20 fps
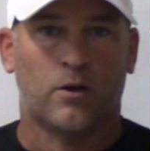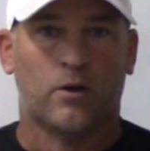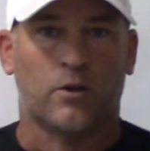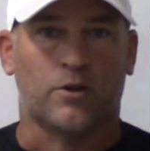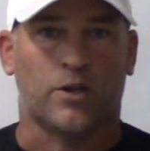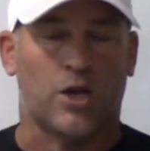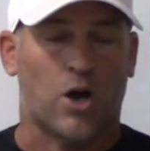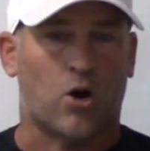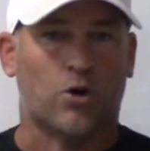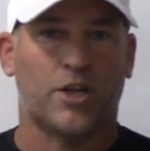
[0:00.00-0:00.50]

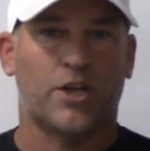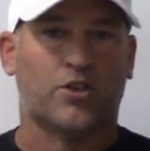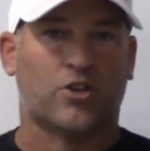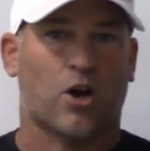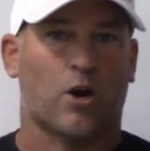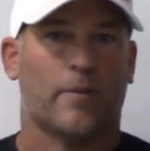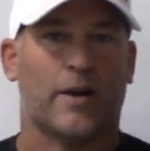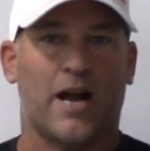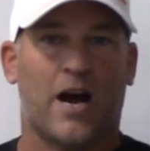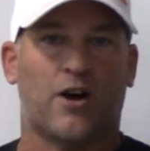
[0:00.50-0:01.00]
The only
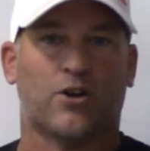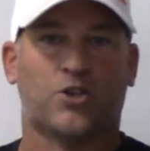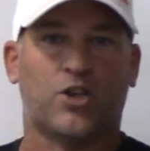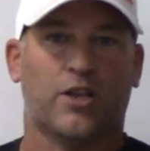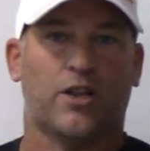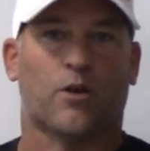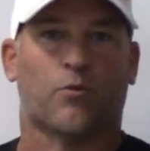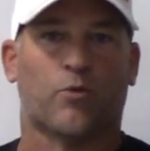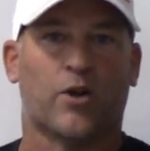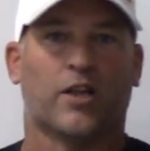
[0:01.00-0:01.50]
terminology
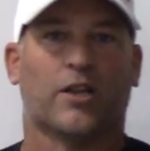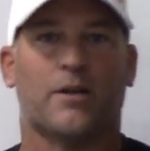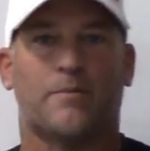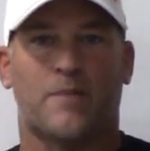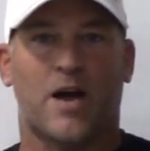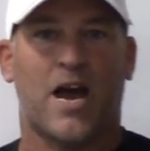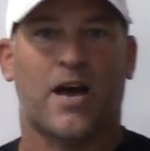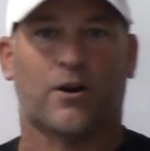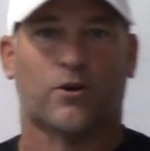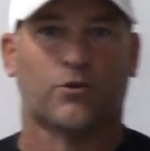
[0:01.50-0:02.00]
that really
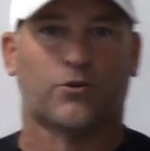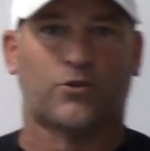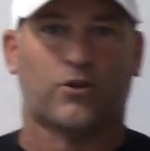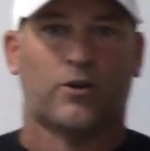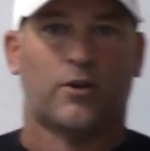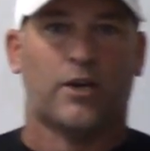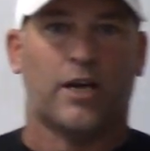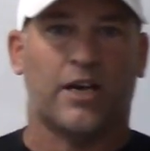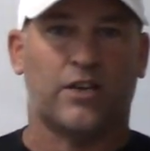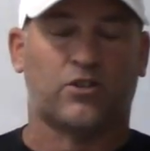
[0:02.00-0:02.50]

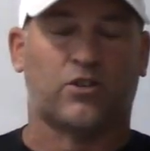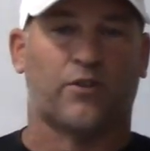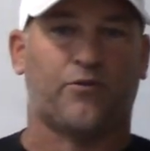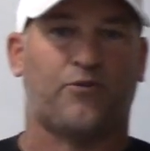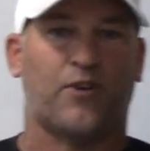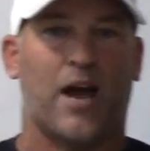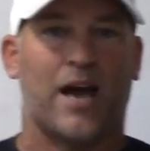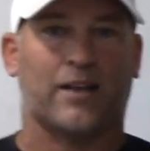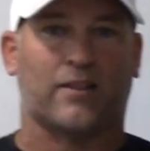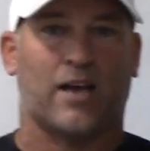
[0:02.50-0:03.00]
matters is the
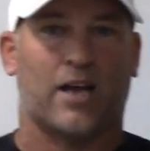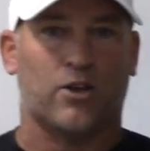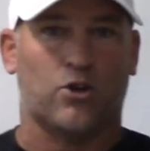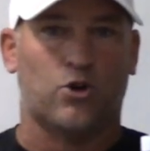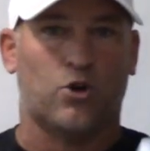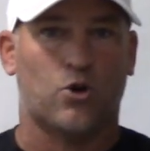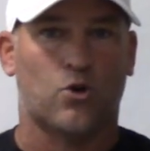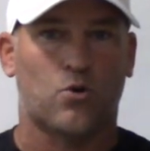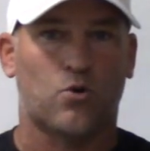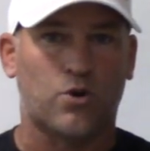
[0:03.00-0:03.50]
fact that
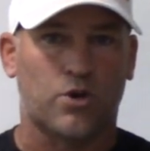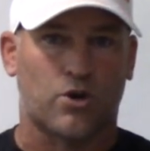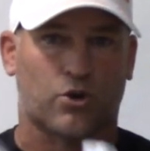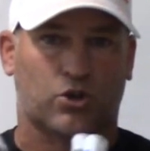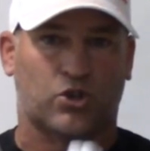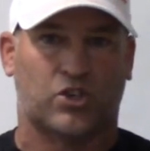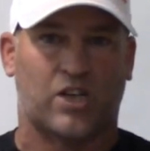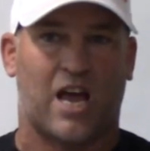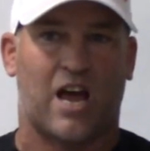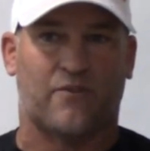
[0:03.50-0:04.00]
you, your
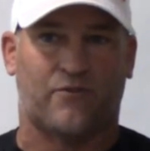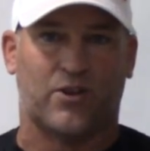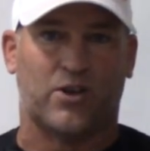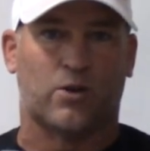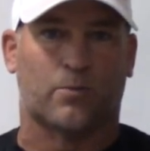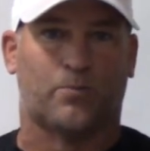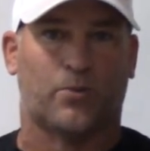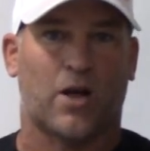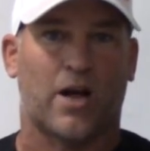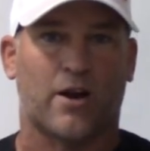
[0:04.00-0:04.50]
staff, and
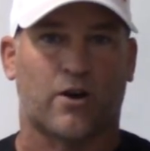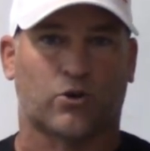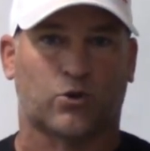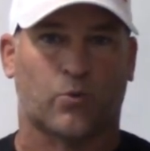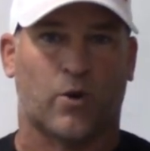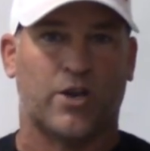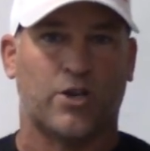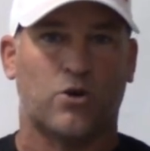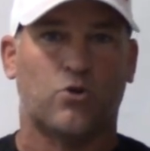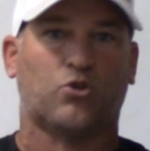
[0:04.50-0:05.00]
your players,
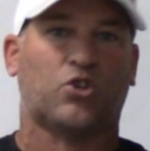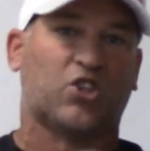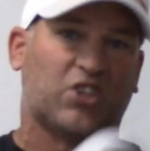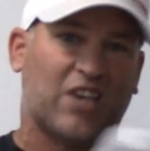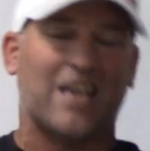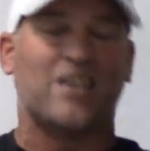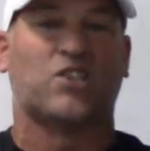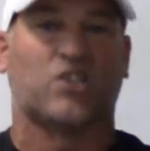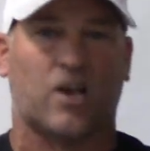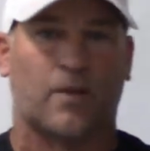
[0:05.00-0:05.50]
when you
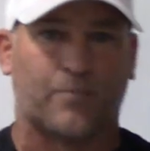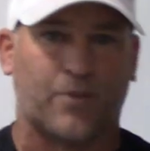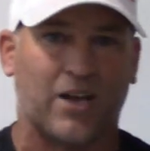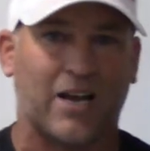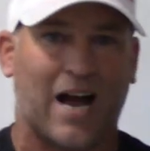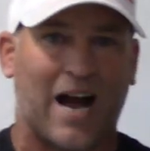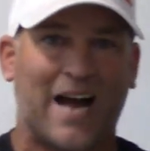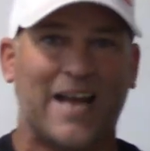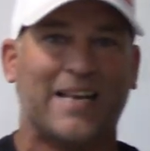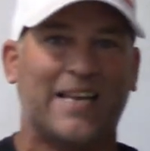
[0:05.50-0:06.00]
say something,
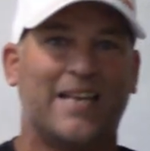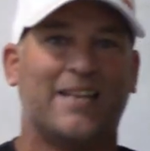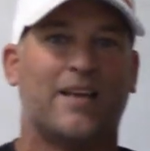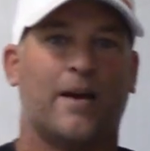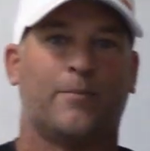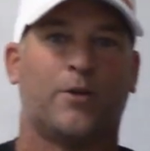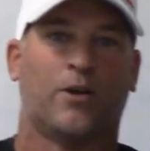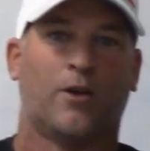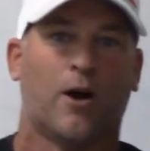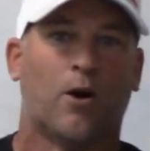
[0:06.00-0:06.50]
I need
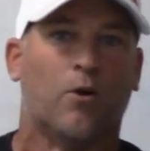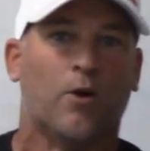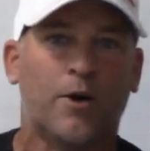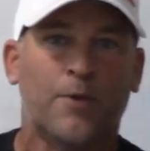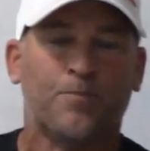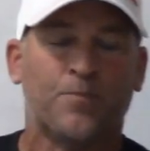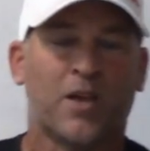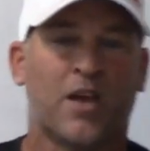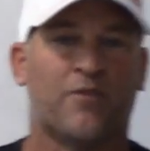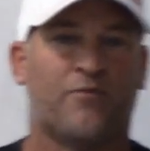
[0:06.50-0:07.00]
them to know.
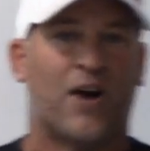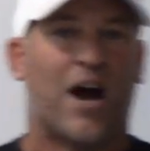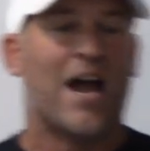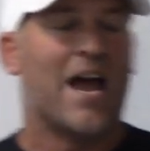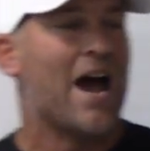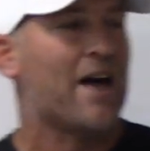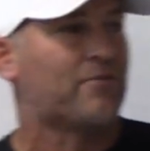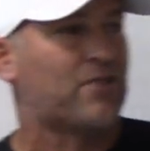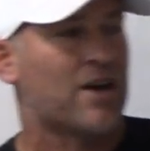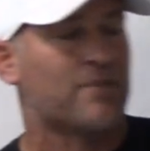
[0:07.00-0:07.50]
If I
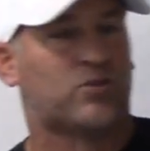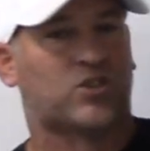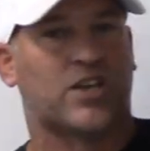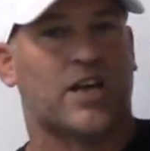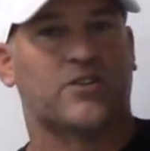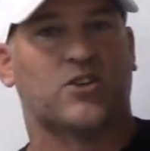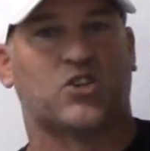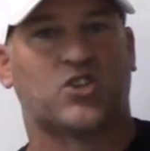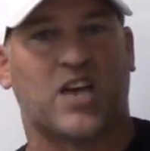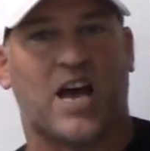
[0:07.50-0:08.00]
have them
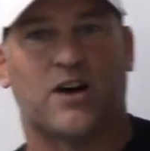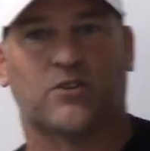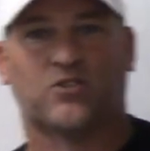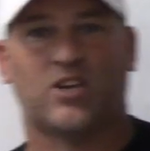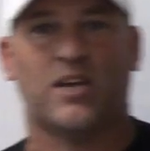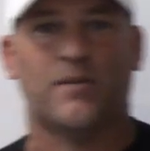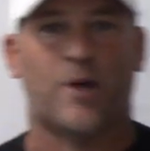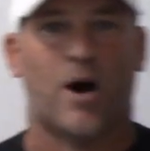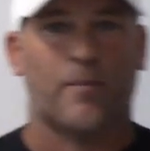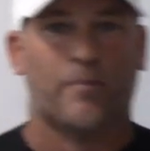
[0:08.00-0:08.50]
set the scout
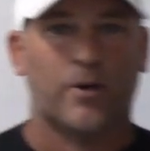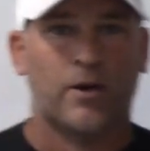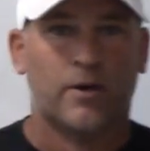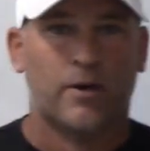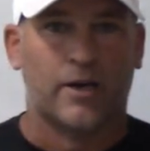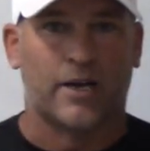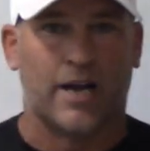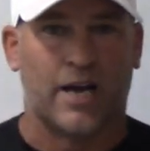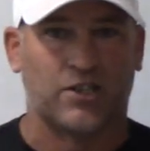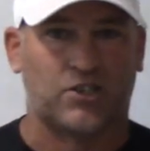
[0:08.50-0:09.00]
team up
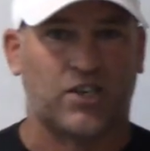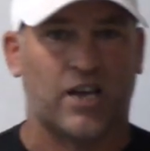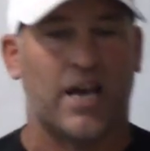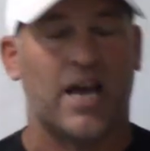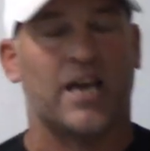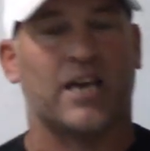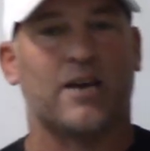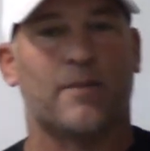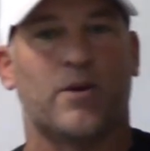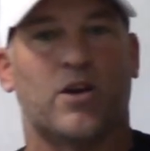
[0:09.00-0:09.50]
and I say,
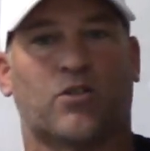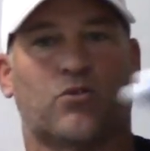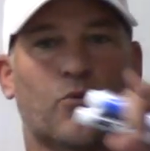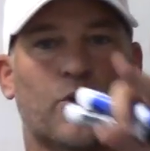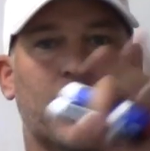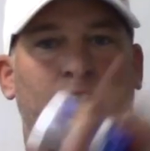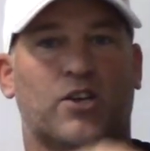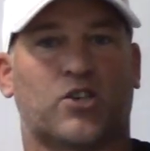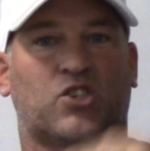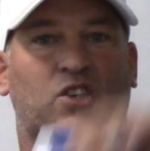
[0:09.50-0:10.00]
hey, give me a
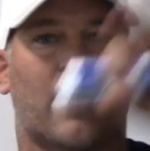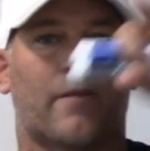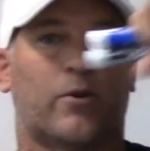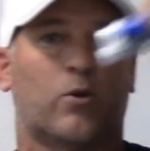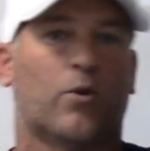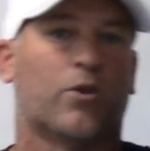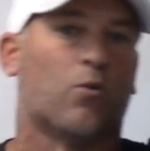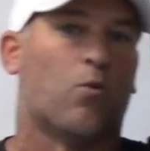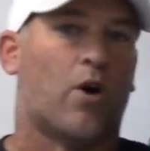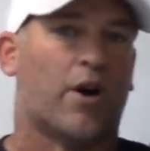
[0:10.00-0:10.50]
three and a seven
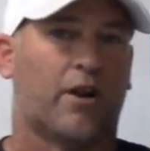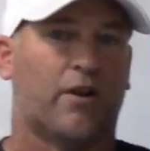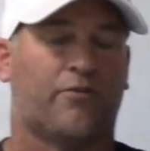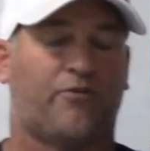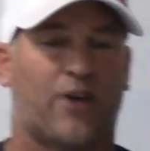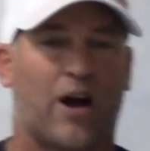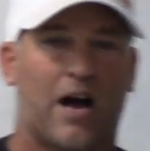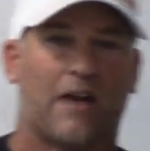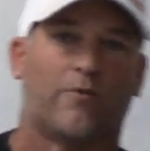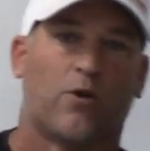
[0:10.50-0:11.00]
with a one and a
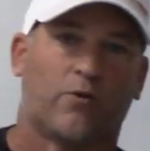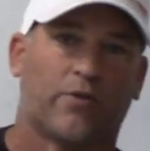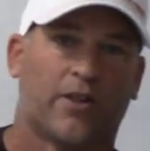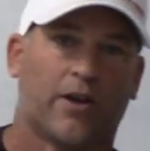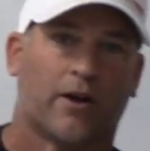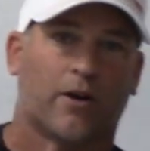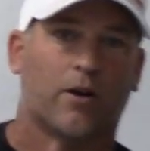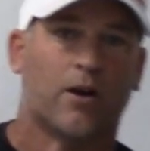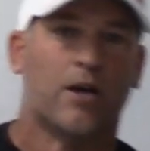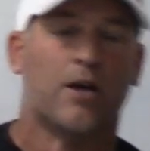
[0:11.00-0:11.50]
five over
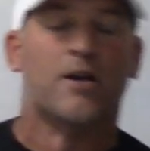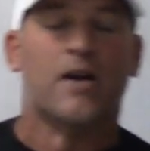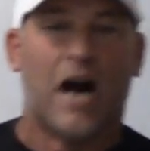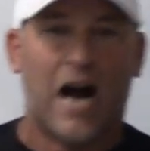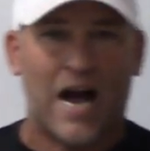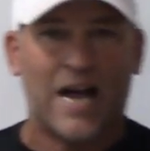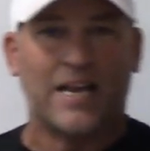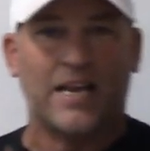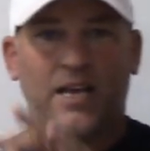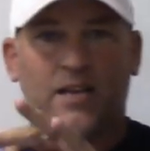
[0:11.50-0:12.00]
there,
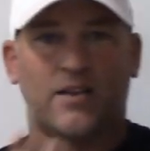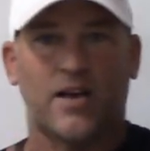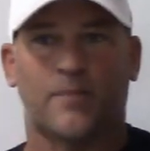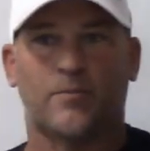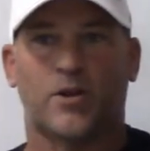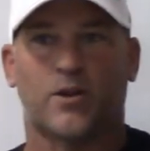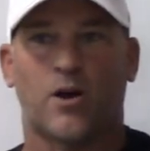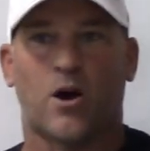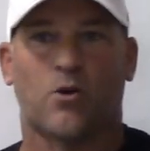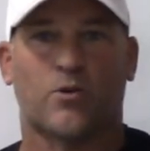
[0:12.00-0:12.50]
I need them
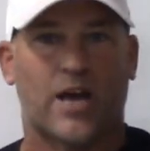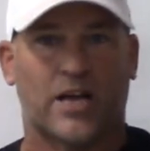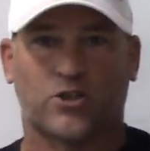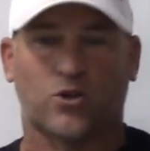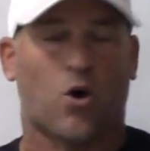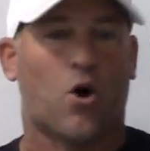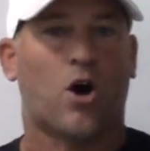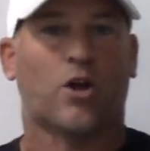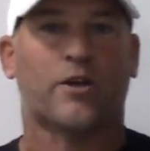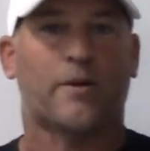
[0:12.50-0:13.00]
to know. That's
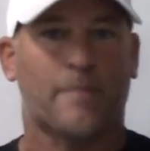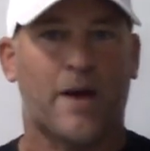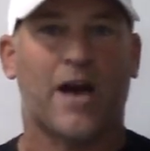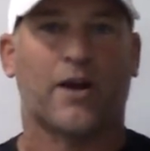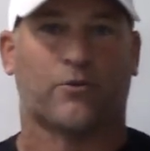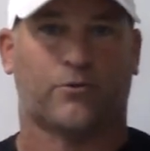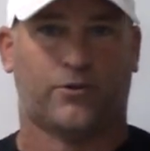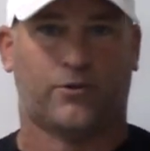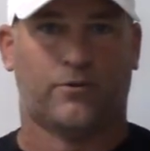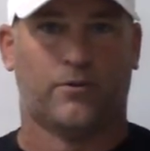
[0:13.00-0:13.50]
all that
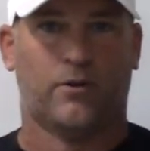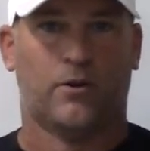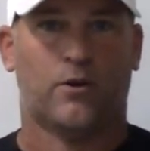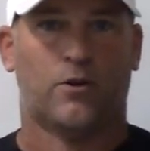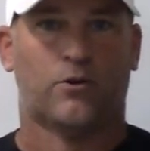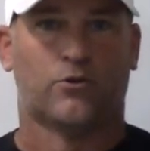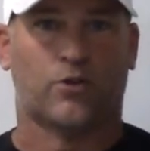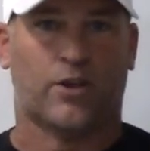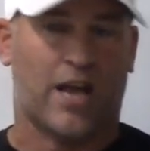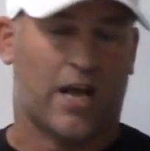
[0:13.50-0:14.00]
matters.
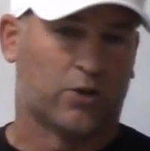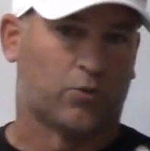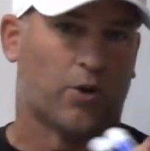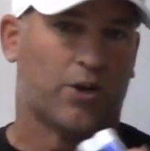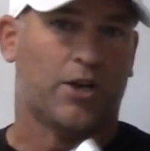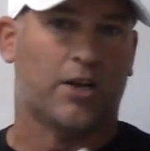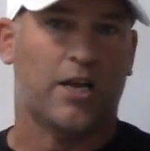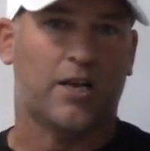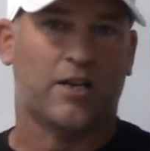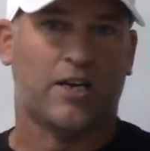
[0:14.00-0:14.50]
So that's what
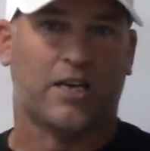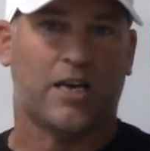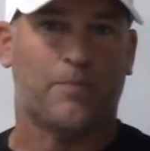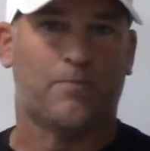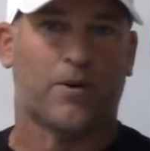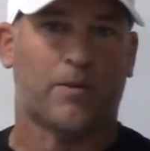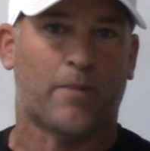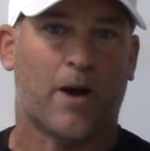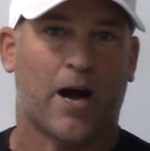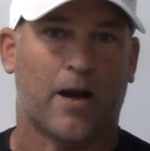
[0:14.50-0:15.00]
you need to keep
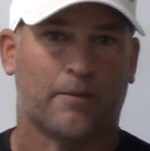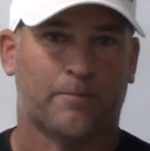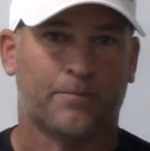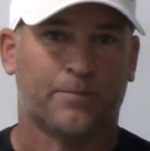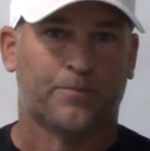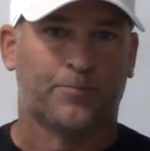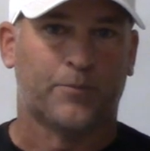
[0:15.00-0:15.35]
in mind.